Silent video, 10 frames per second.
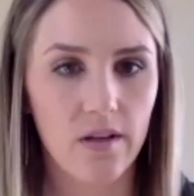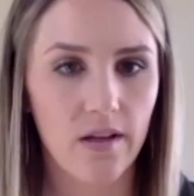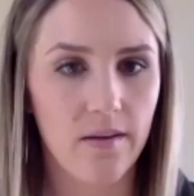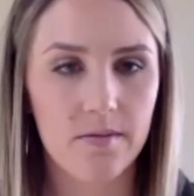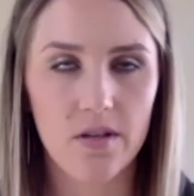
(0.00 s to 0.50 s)

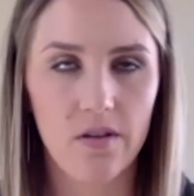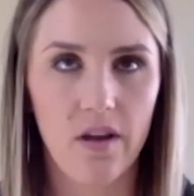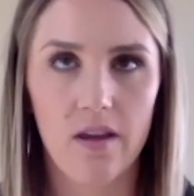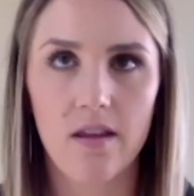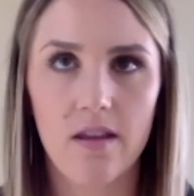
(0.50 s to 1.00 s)
absolutely. I
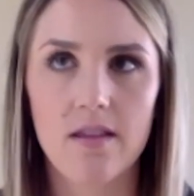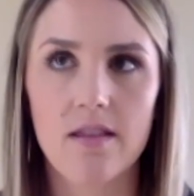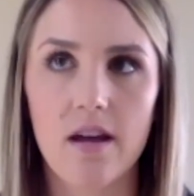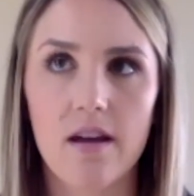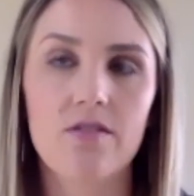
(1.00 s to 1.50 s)
think that
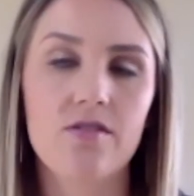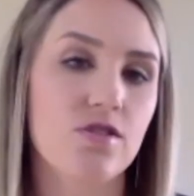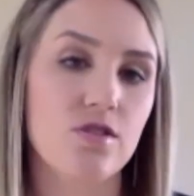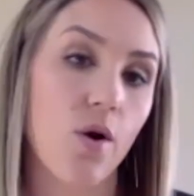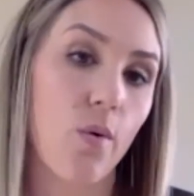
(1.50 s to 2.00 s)
that is
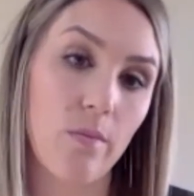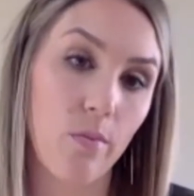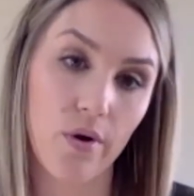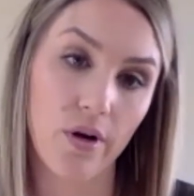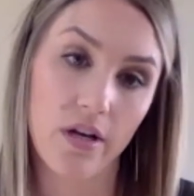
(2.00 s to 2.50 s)
so
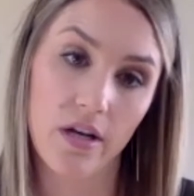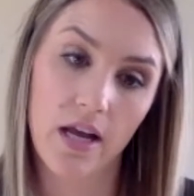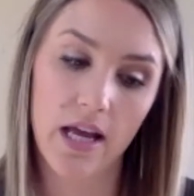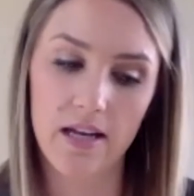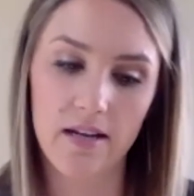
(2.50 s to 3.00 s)
important.
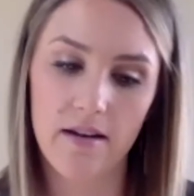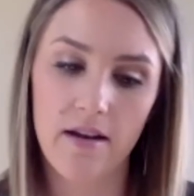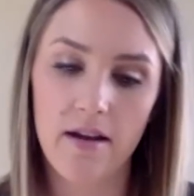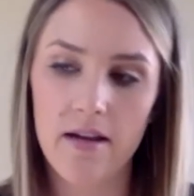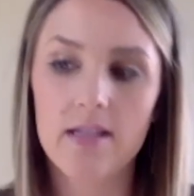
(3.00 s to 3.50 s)
And
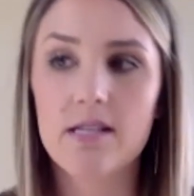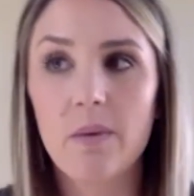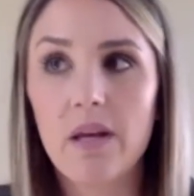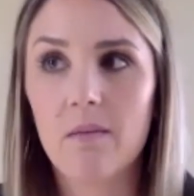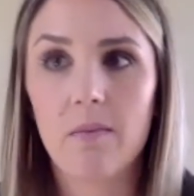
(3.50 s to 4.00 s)
to
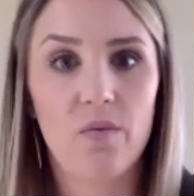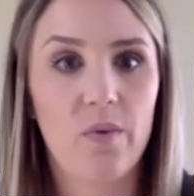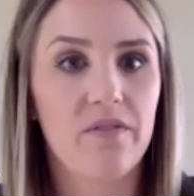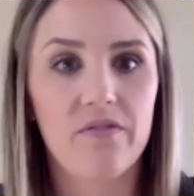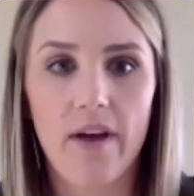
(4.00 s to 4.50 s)
me can be a
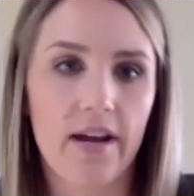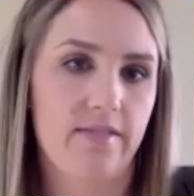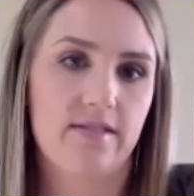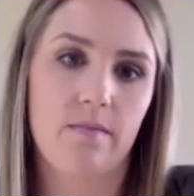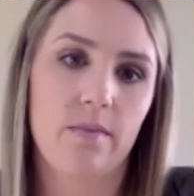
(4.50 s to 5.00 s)
red flag if
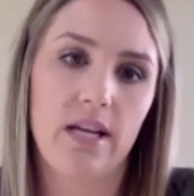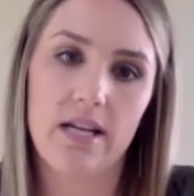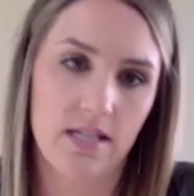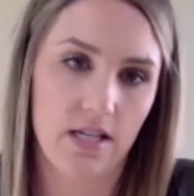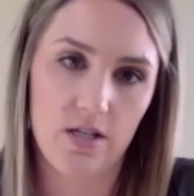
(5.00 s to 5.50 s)
somebody
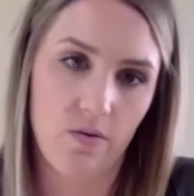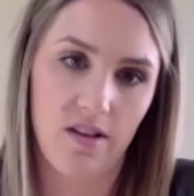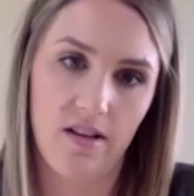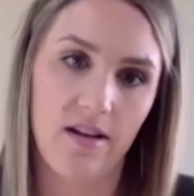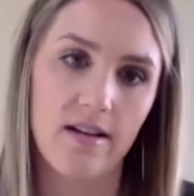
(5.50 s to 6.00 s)
isn't doing
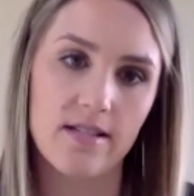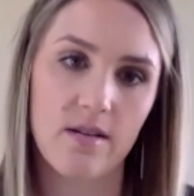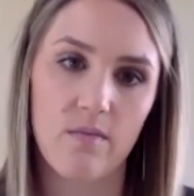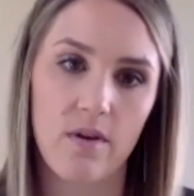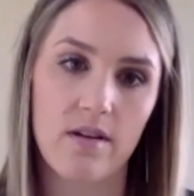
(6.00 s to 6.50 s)
that,
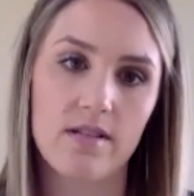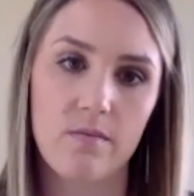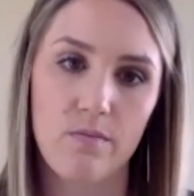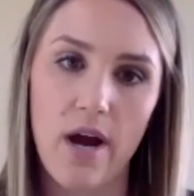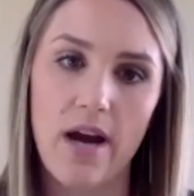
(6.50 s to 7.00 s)
isn't
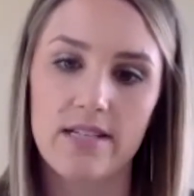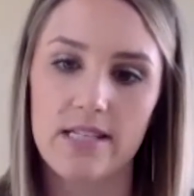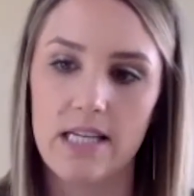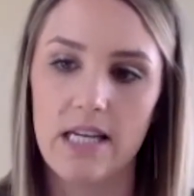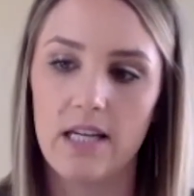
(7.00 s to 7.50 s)

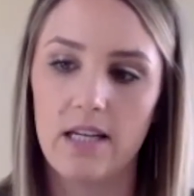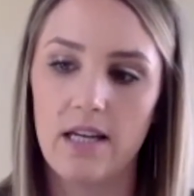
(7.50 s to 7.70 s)
practicing in